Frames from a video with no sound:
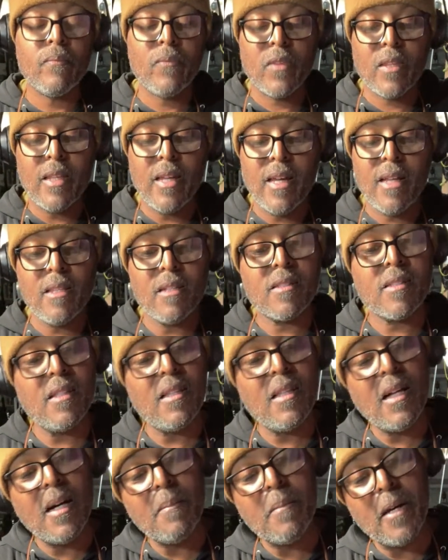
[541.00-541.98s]
That looks a
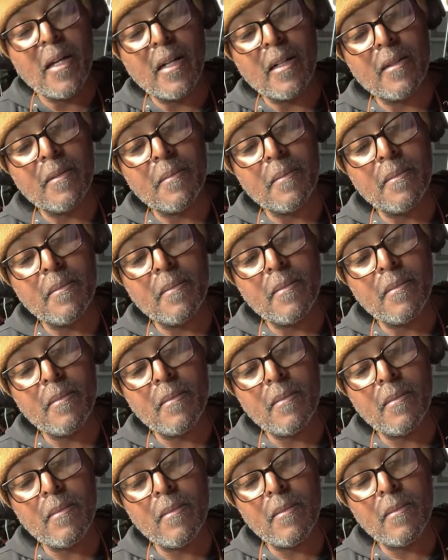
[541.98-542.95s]
lot better.
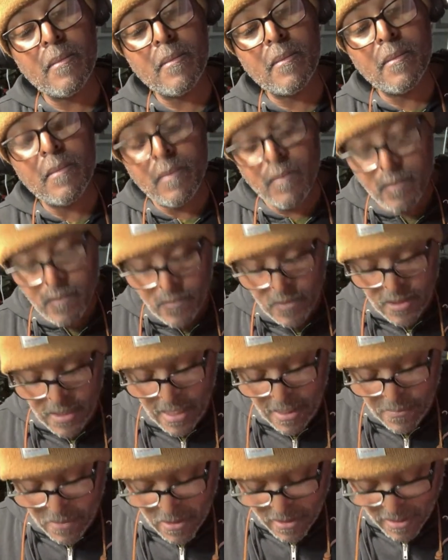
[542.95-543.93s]

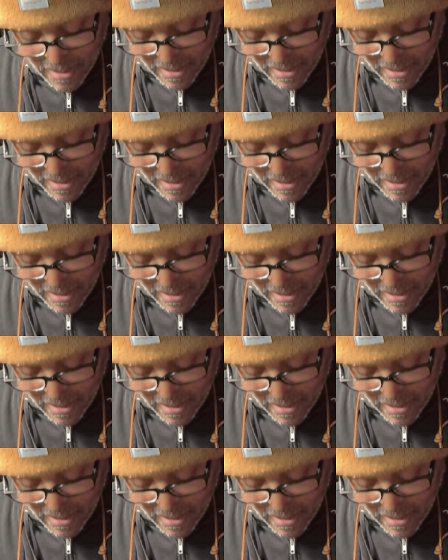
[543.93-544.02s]
Same on the